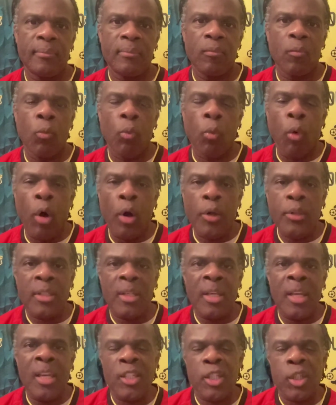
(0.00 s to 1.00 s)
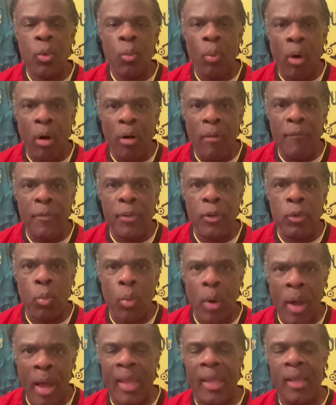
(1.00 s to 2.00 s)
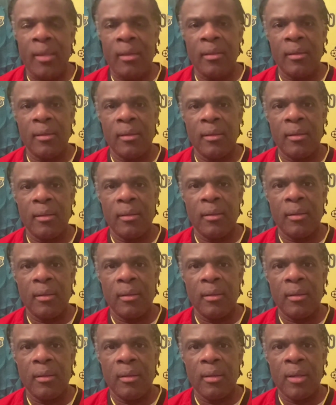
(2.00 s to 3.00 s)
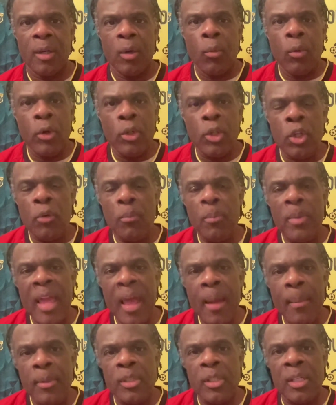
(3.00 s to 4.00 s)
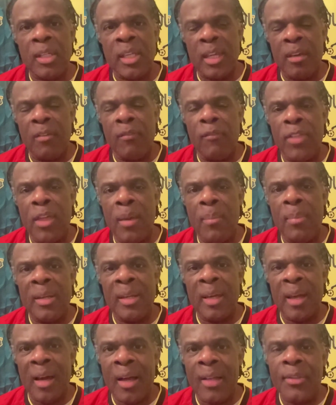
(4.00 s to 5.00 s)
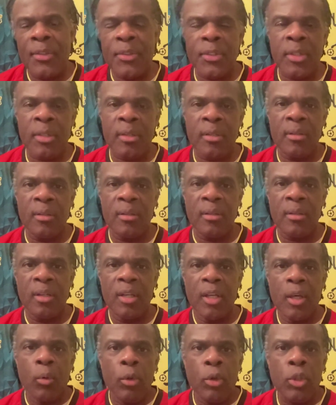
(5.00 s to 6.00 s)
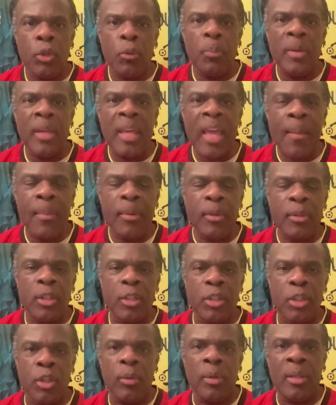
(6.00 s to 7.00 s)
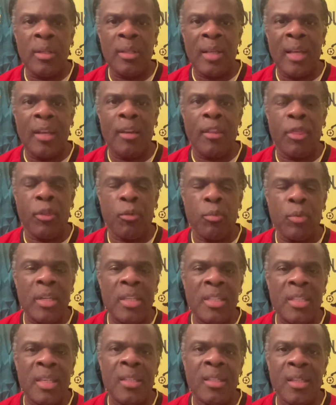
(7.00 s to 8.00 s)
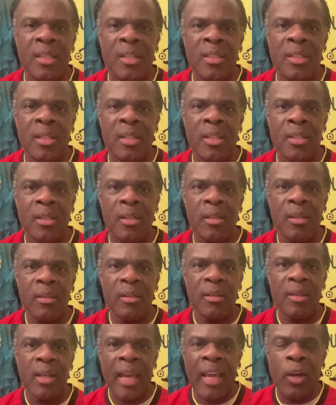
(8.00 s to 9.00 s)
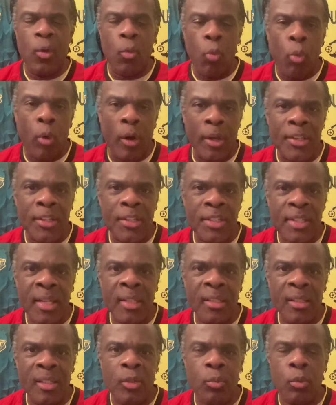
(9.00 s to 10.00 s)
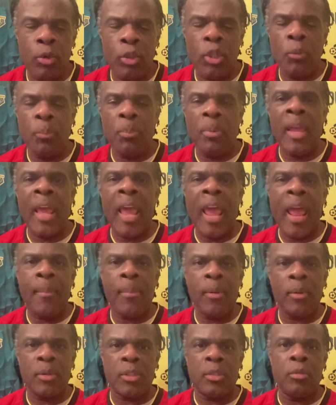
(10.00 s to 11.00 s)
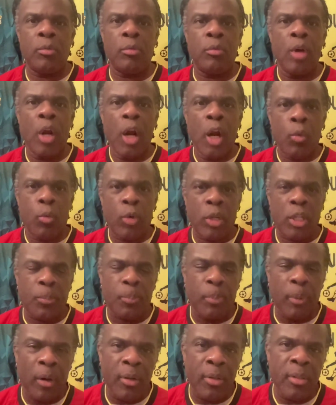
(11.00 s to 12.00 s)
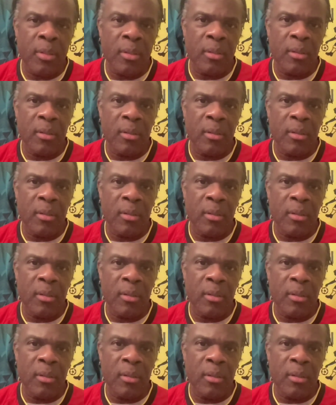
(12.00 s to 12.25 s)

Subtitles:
what is the Watford way? Would you be able to give them an answer? Would you be able to do it in 3 sentences? In 1 sentence, would you be able to respond